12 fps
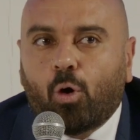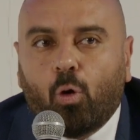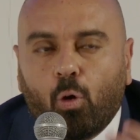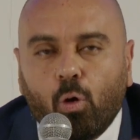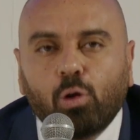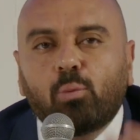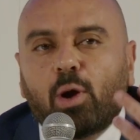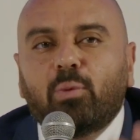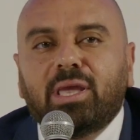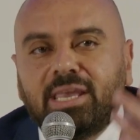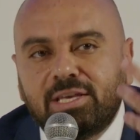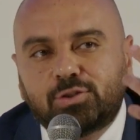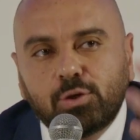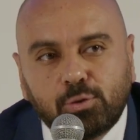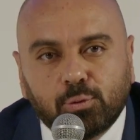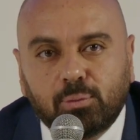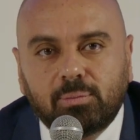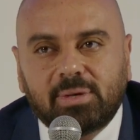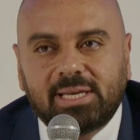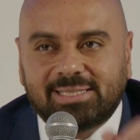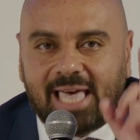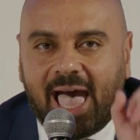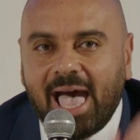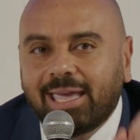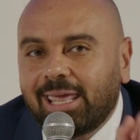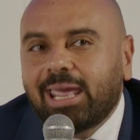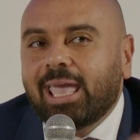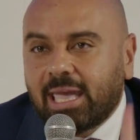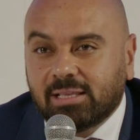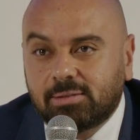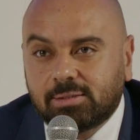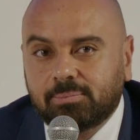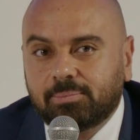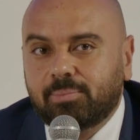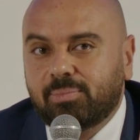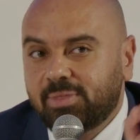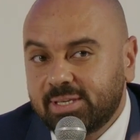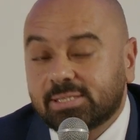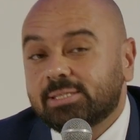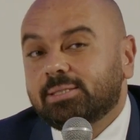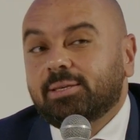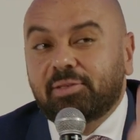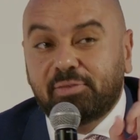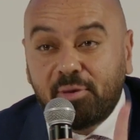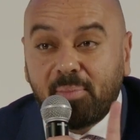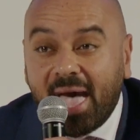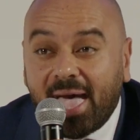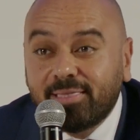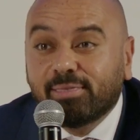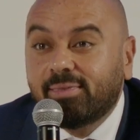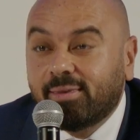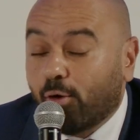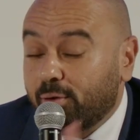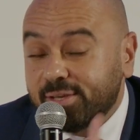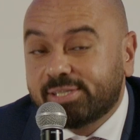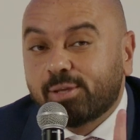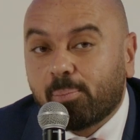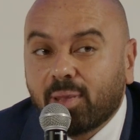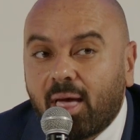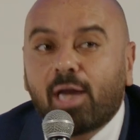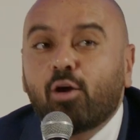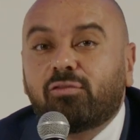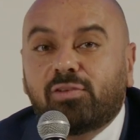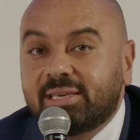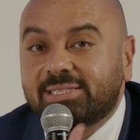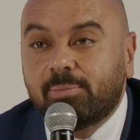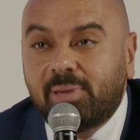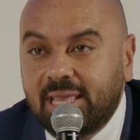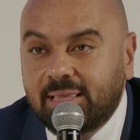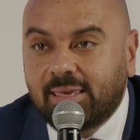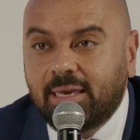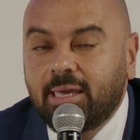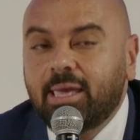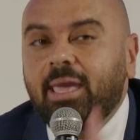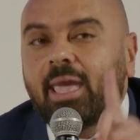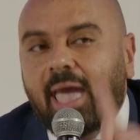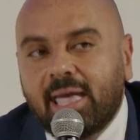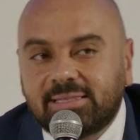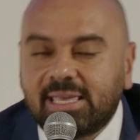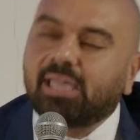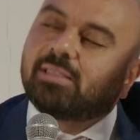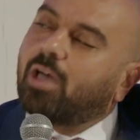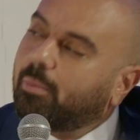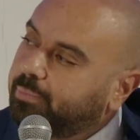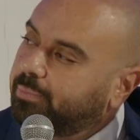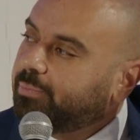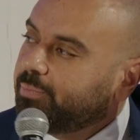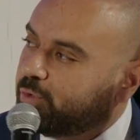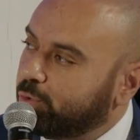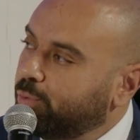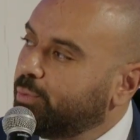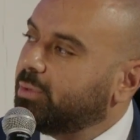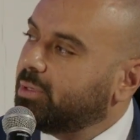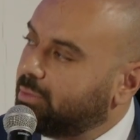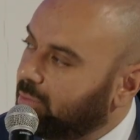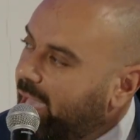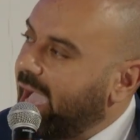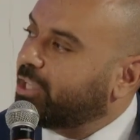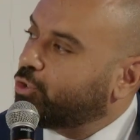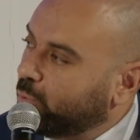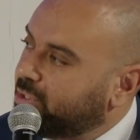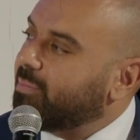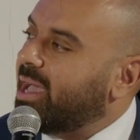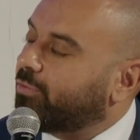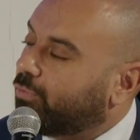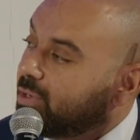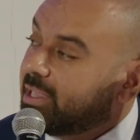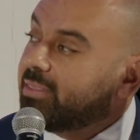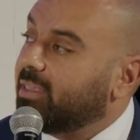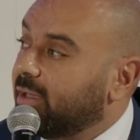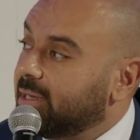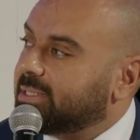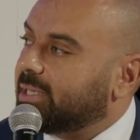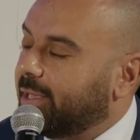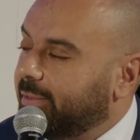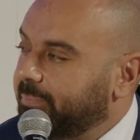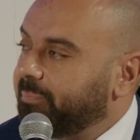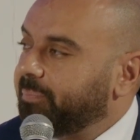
All what we need to do is aggregate this demand or this supply of flexibility and take it up to the actual demand for it at the grid side.